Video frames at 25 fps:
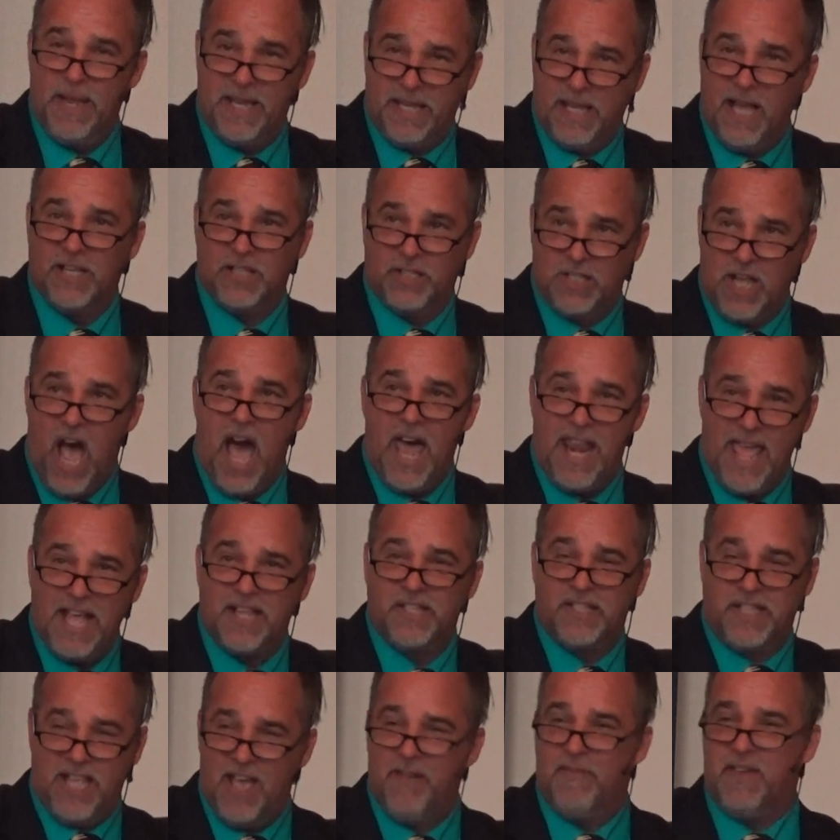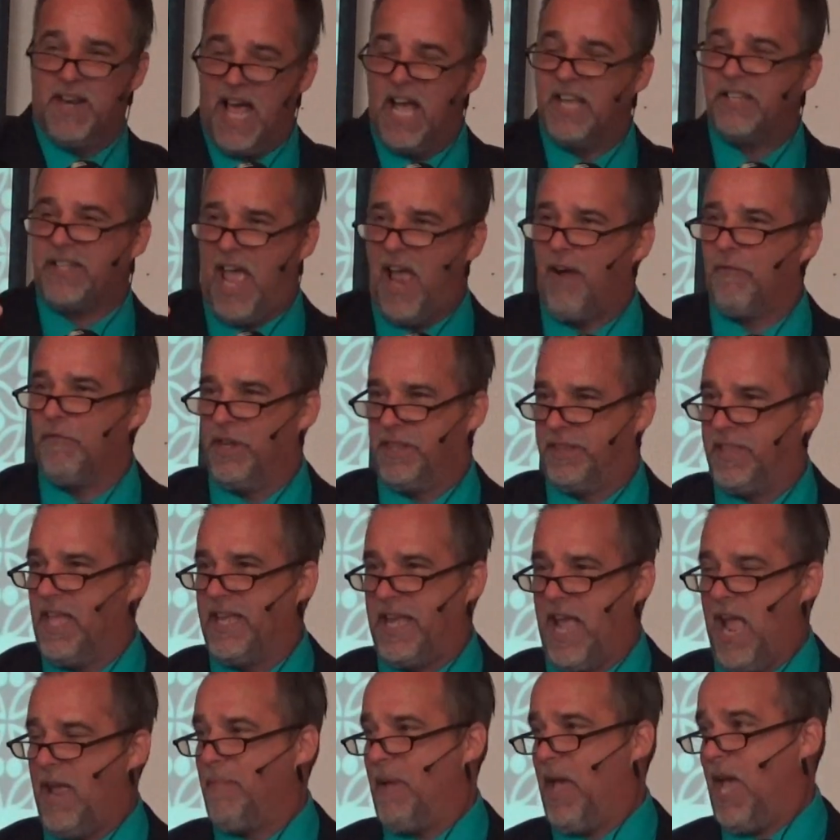because God has given us everything.
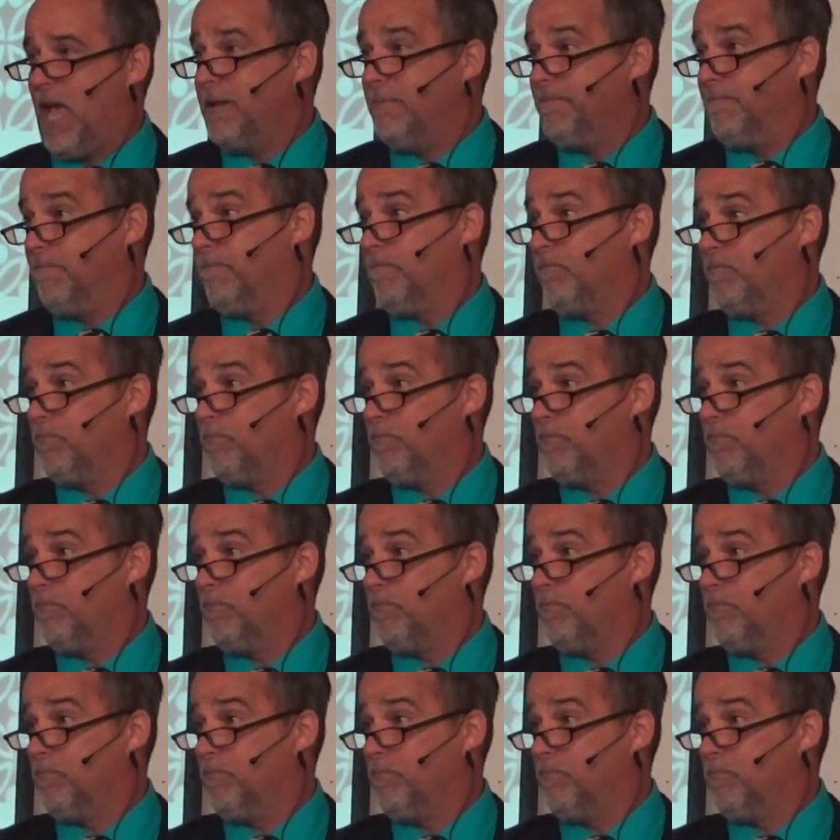Amen?